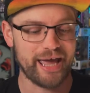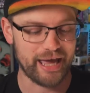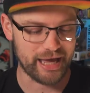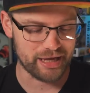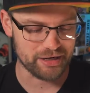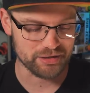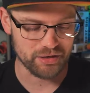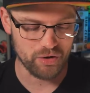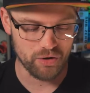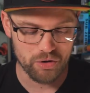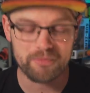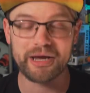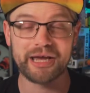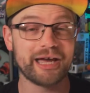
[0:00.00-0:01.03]
and
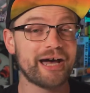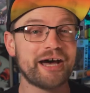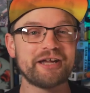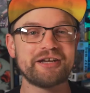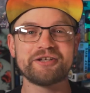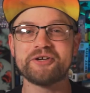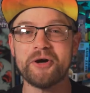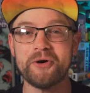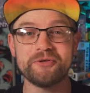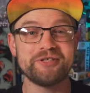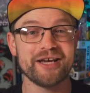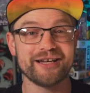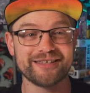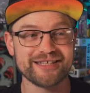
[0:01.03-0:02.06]
oh my god, go
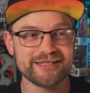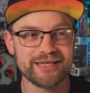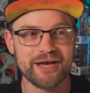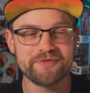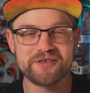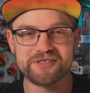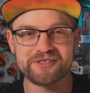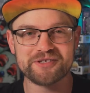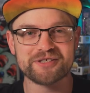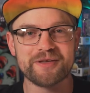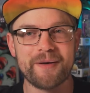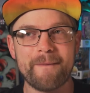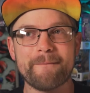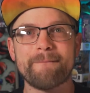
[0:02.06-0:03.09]
check this out. This
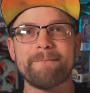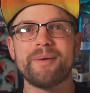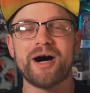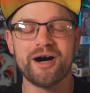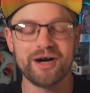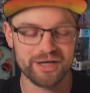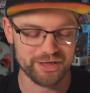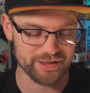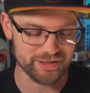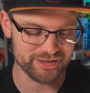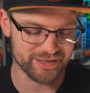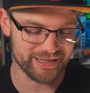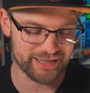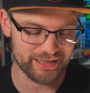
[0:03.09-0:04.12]
looks
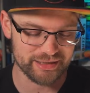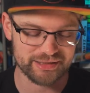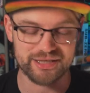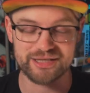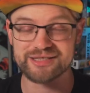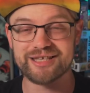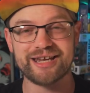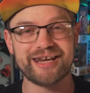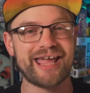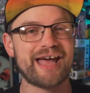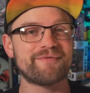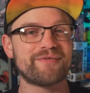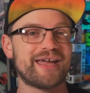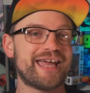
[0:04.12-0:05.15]
bonkers. It does not
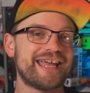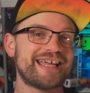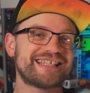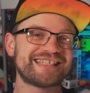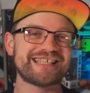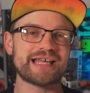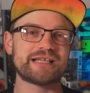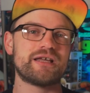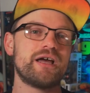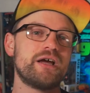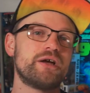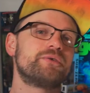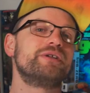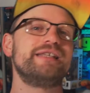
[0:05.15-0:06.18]
have a set
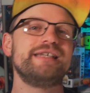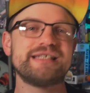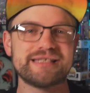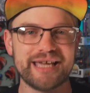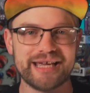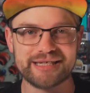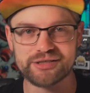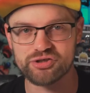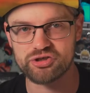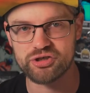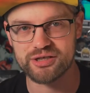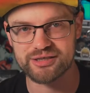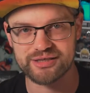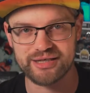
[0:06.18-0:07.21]
release date
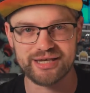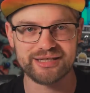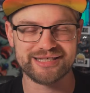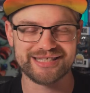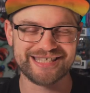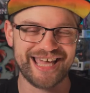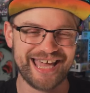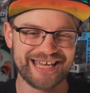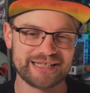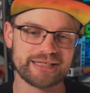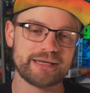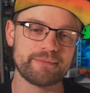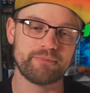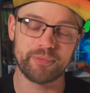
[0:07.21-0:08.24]
just yet,
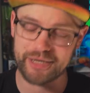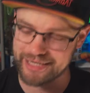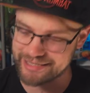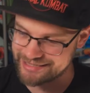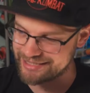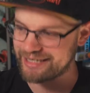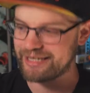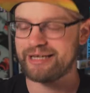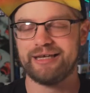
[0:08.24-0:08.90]
sadly, but